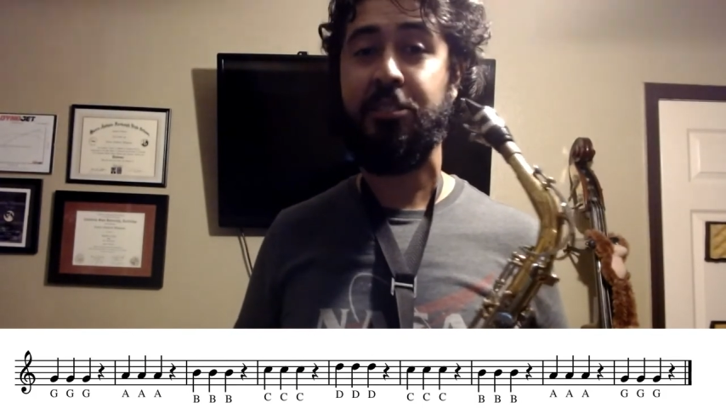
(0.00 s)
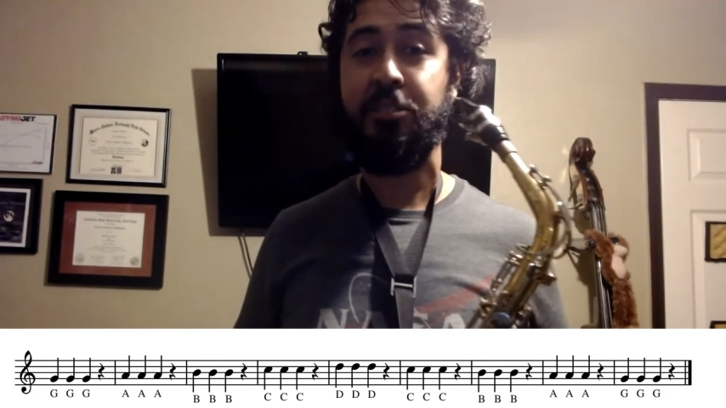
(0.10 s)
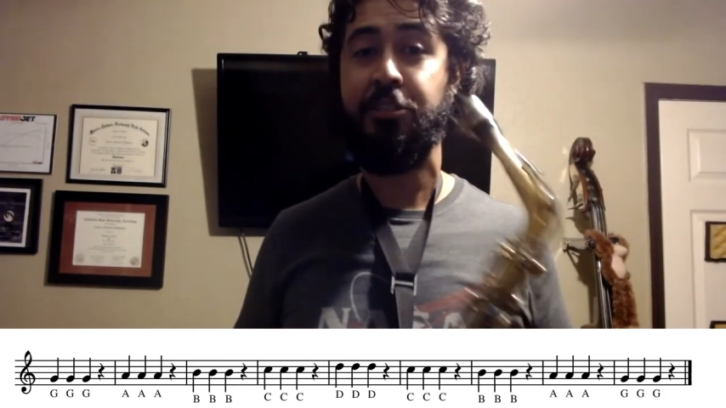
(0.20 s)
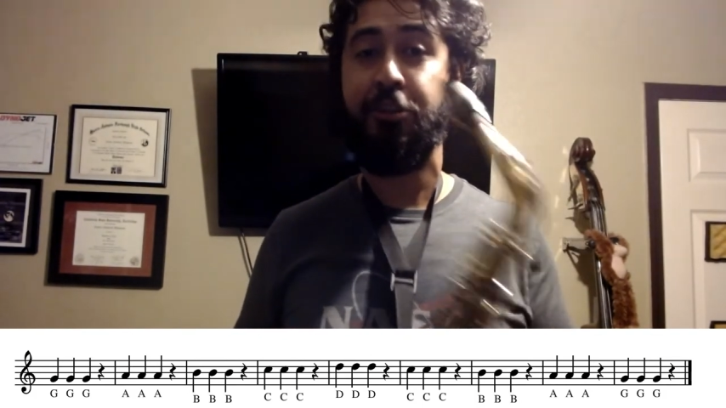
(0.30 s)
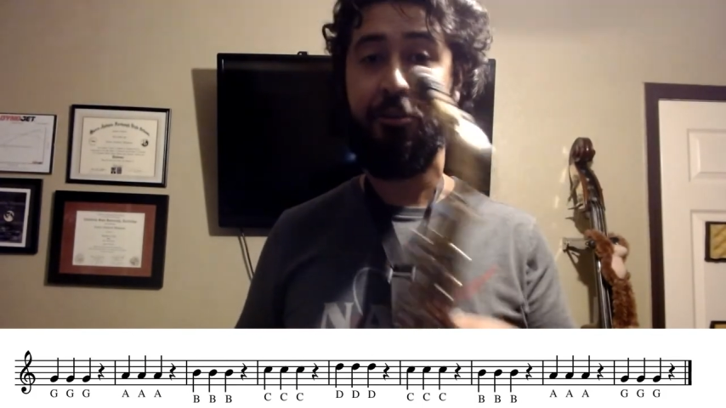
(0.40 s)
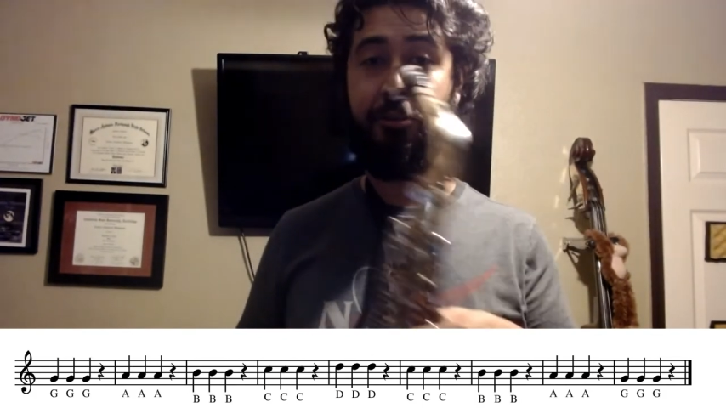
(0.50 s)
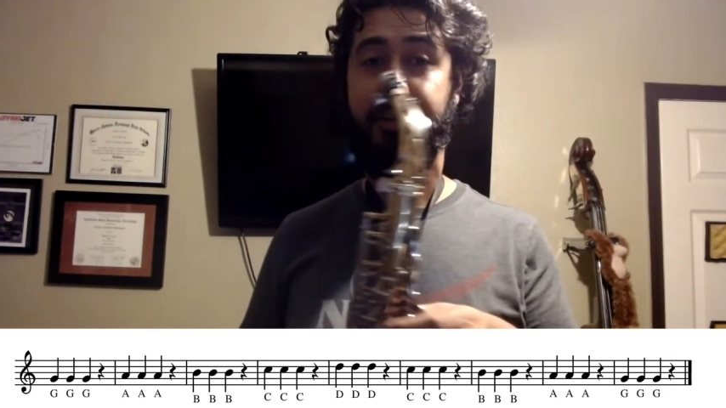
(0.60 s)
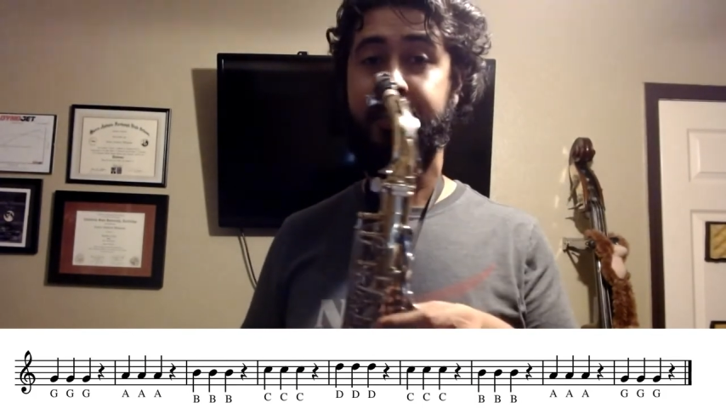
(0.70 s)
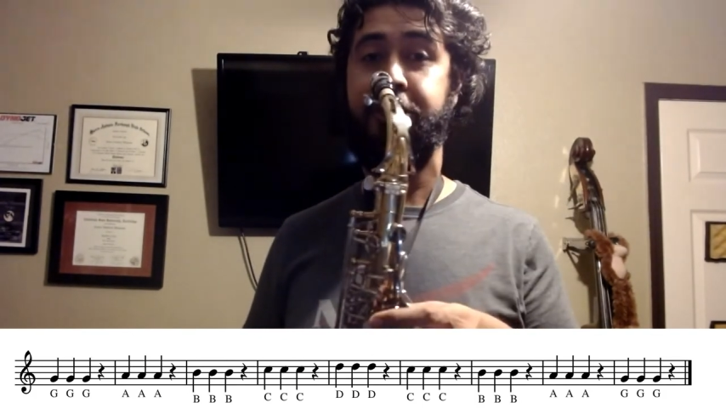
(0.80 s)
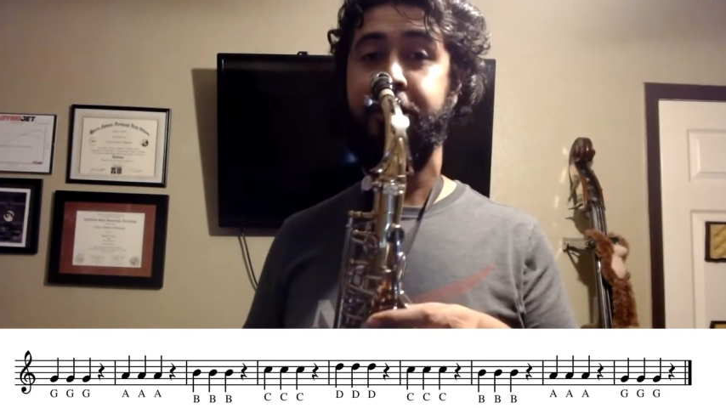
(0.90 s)
So three
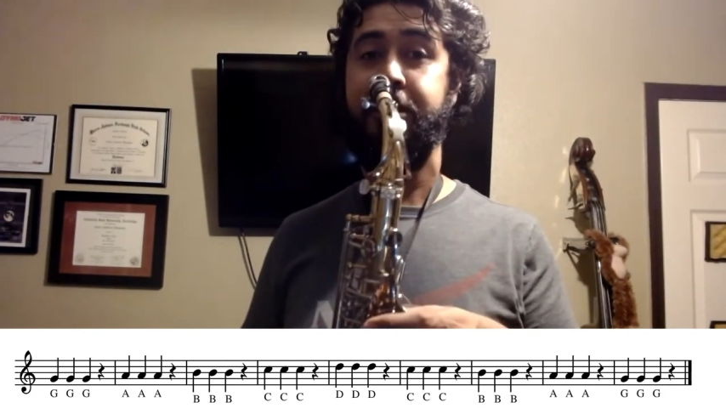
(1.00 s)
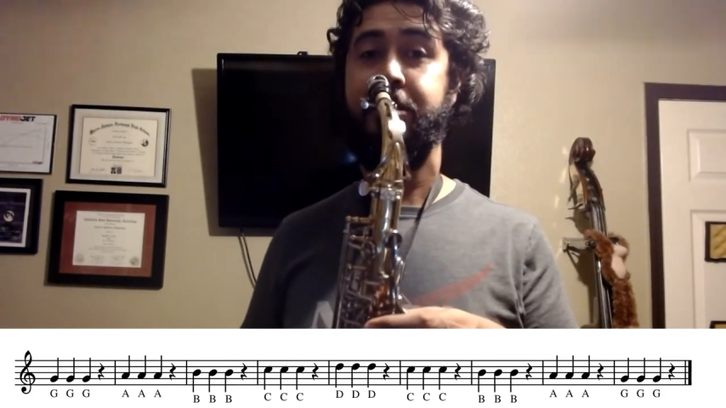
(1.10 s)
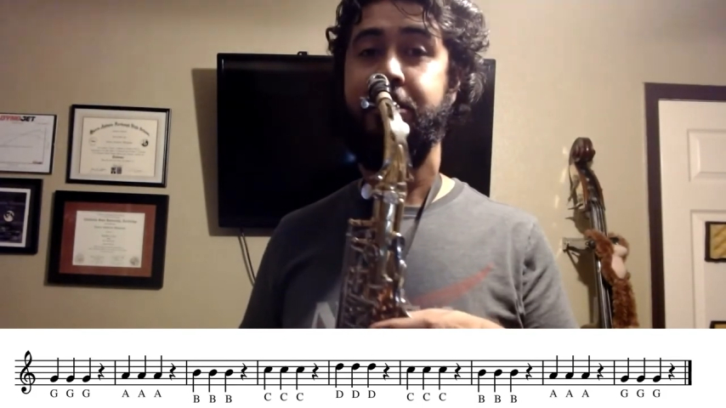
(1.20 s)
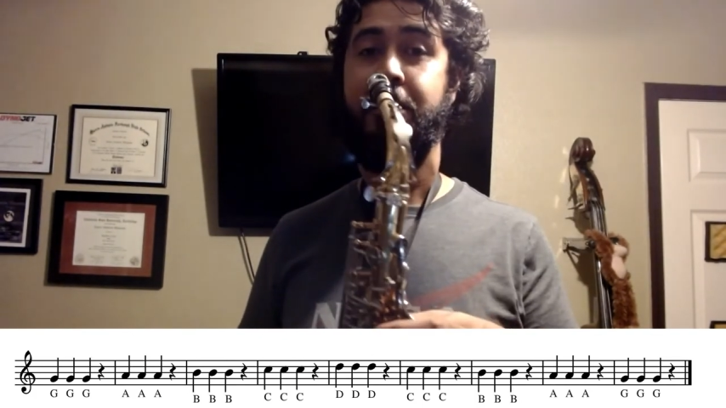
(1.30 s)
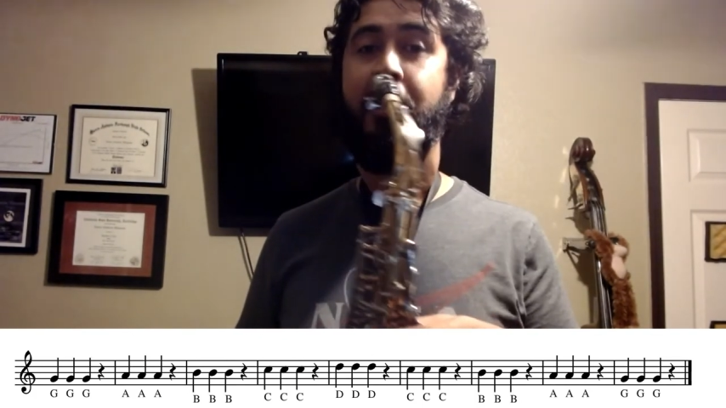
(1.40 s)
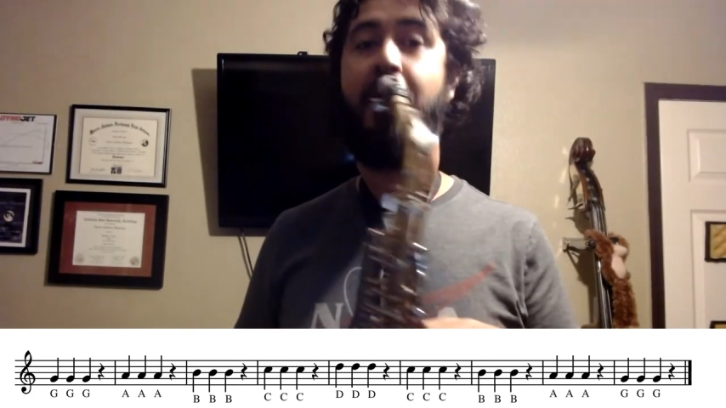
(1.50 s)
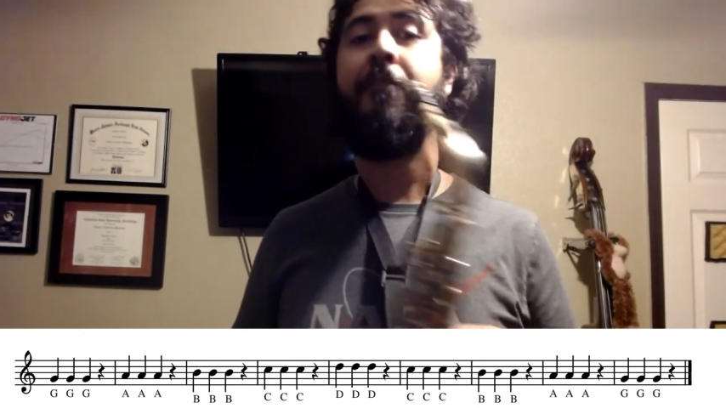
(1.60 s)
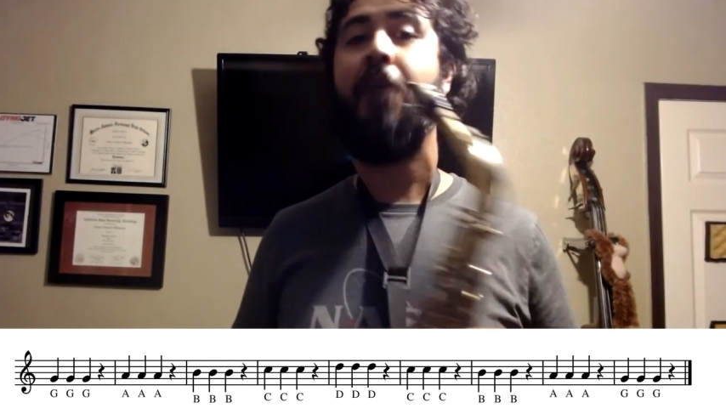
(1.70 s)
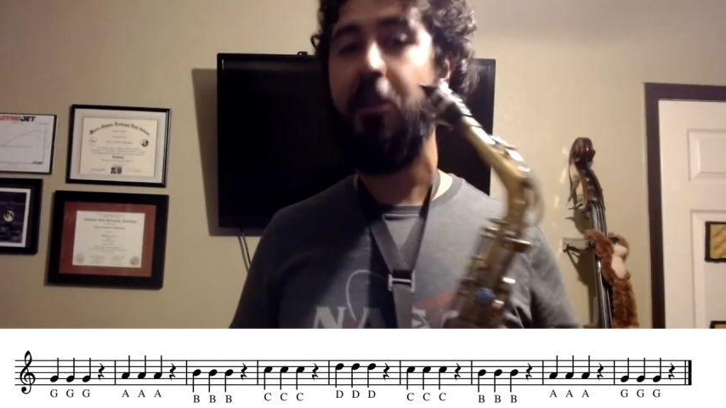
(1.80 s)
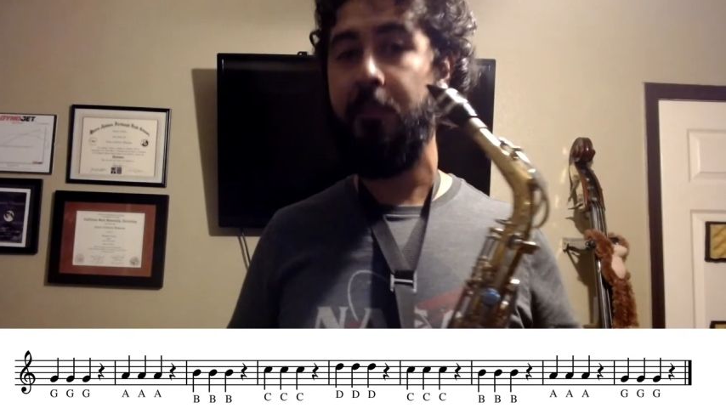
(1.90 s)
G's
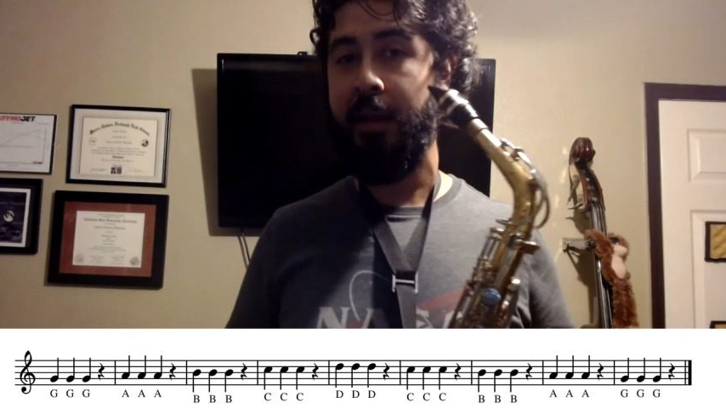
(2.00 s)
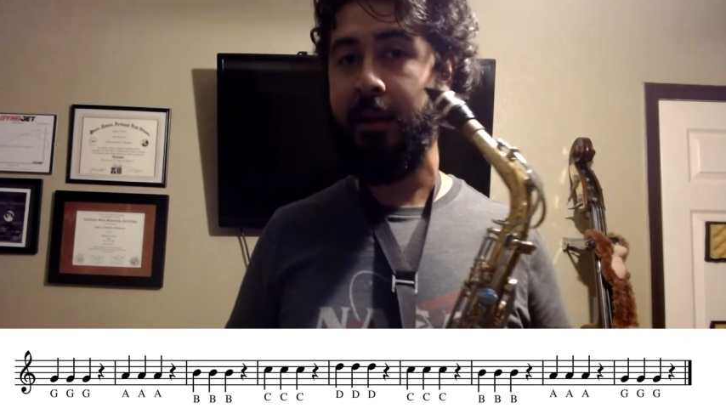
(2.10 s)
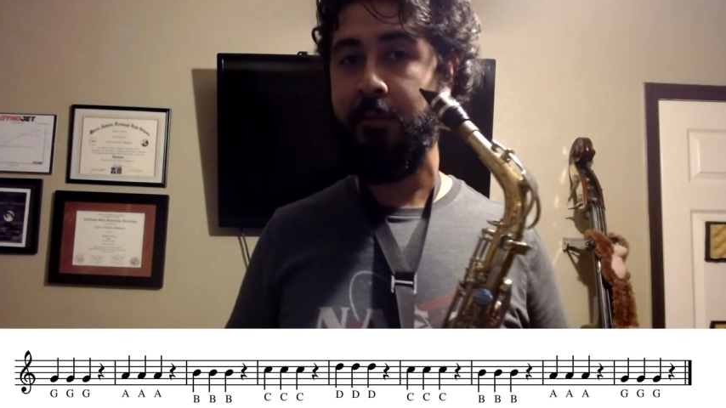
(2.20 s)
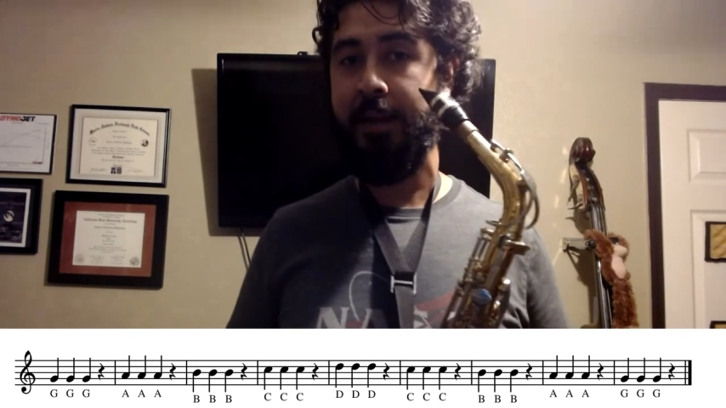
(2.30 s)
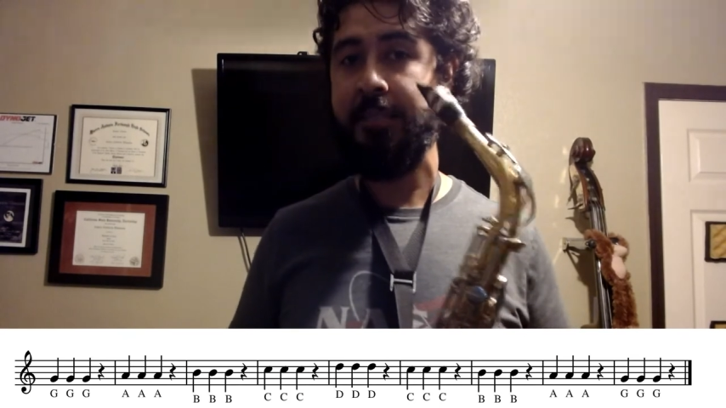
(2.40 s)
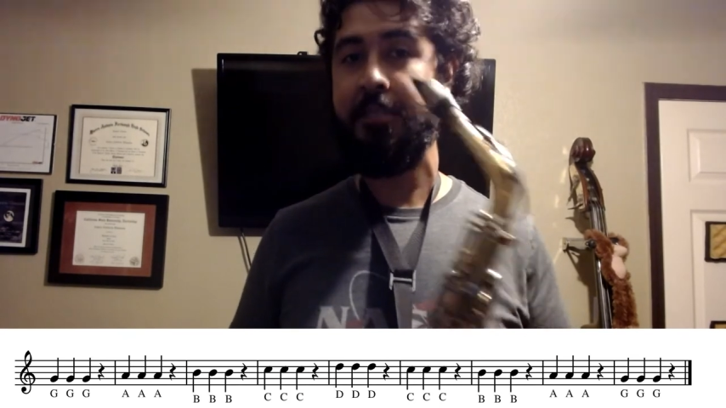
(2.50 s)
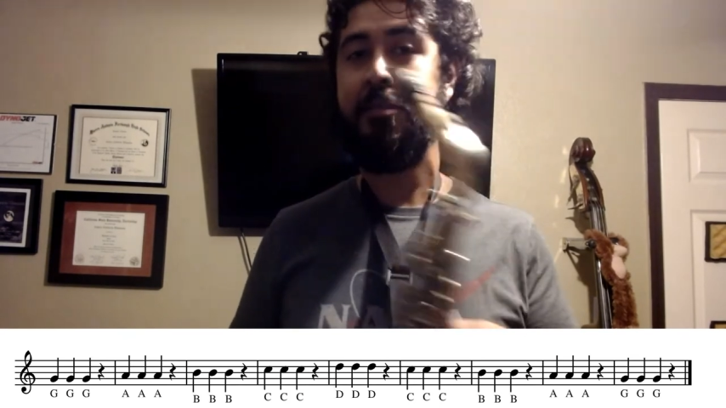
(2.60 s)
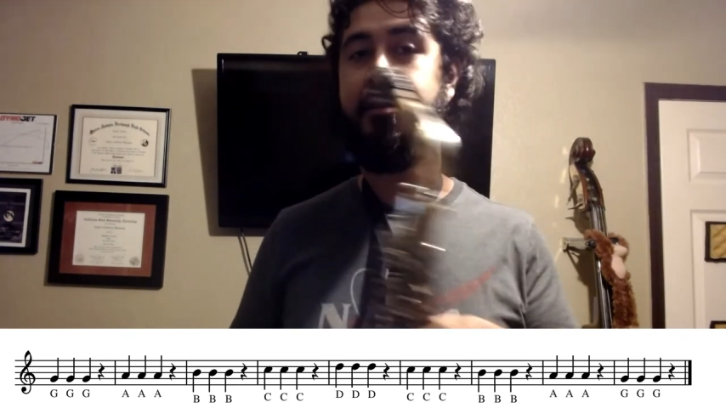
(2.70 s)
followed by a rest,